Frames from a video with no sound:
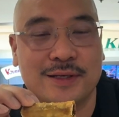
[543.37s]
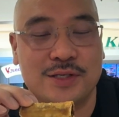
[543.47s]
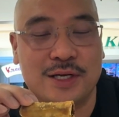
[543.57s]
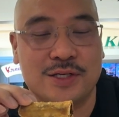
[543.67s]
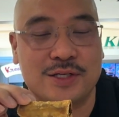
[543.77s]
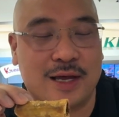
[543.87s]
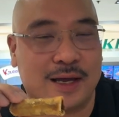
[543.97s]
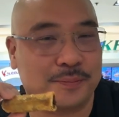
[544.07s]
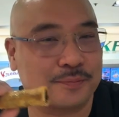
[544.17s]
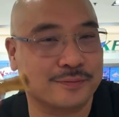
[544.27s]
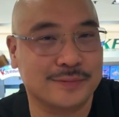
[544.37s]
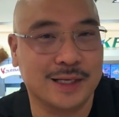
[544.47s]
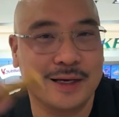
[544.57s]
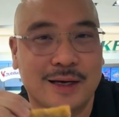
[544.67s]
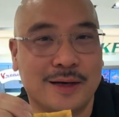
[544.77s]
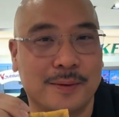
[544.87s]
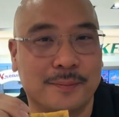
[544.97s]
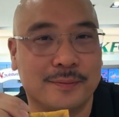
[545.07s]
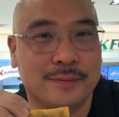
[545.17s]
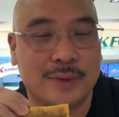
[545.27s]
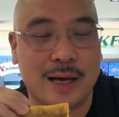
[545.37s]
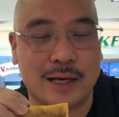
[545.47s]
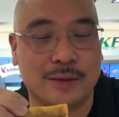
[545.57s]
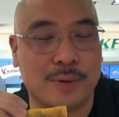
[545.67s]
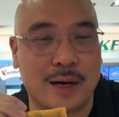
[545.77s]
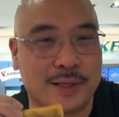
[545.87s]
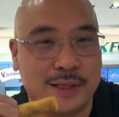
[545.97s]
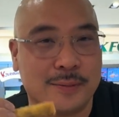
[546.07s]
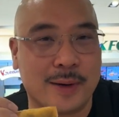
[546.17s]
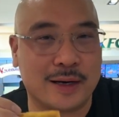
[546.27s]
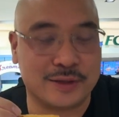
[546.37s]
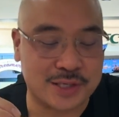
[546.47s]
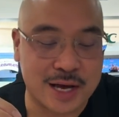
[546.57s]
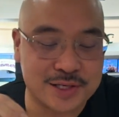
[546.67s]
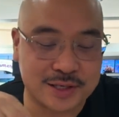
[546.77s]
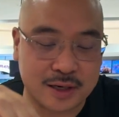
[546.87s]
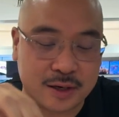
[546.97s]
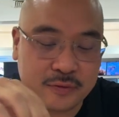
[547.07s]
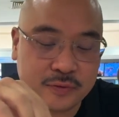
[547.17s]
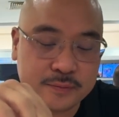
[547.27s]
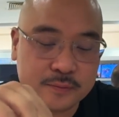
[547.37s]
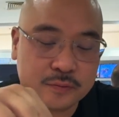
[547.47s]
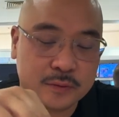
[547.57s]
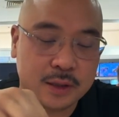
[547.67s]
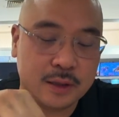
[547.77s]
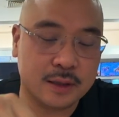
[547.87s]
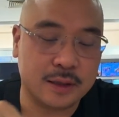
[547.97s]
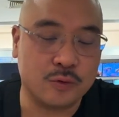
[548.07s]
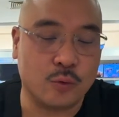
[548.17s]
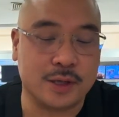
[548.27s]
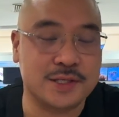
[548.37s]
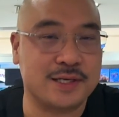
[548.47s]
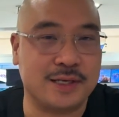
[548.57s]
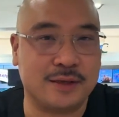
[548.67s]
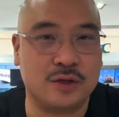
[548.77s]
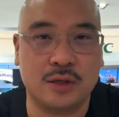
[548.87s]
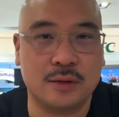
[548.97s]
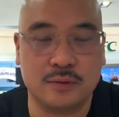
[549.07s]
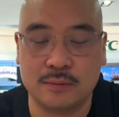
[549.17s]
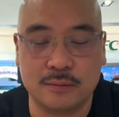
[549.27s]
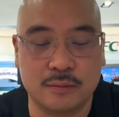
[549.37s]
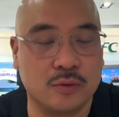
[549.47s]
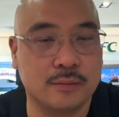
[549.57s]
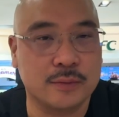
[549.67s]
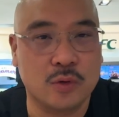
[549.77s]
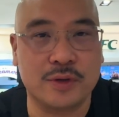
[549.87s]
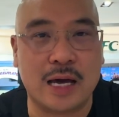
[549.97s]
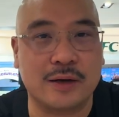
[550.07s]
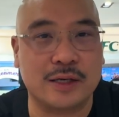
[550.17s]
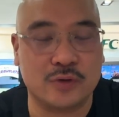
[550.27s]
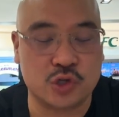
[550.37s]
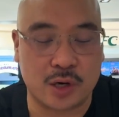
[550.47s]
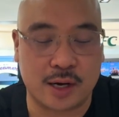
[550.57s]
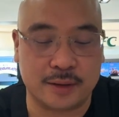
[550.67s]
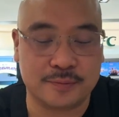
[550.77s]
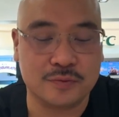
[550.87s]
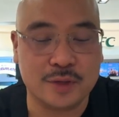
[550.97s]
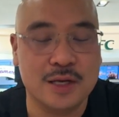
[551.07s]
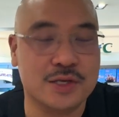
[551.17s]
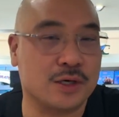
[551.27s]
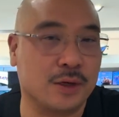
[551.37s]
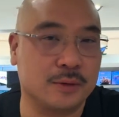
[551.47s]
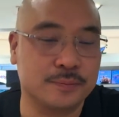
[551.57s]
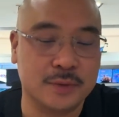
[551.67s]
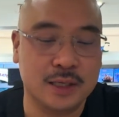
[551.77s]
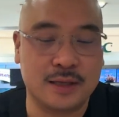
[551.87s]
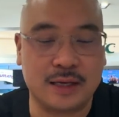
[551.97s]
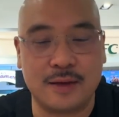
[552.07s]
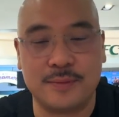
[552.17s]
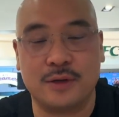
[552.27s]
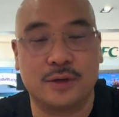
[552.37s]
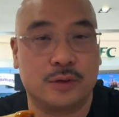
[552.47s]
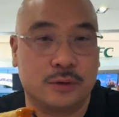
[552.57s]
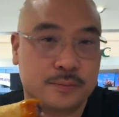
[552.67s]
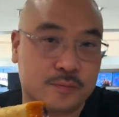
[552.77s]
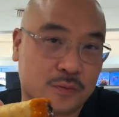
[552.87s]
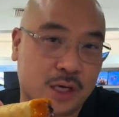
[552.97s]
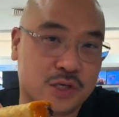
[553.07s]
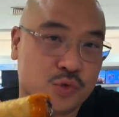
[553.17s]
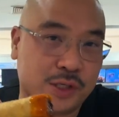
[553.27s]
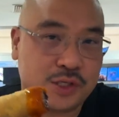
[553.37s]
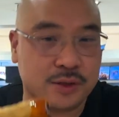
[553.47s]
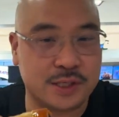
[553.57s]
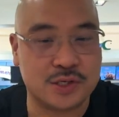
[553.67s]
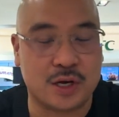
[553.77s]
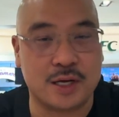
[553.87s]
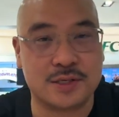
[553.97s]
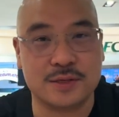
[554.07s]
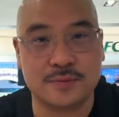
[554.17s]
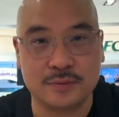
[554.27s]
dish that I could probably eat about a dozen of in one sitting without even trying. So they gave me a little sweet chili sauce,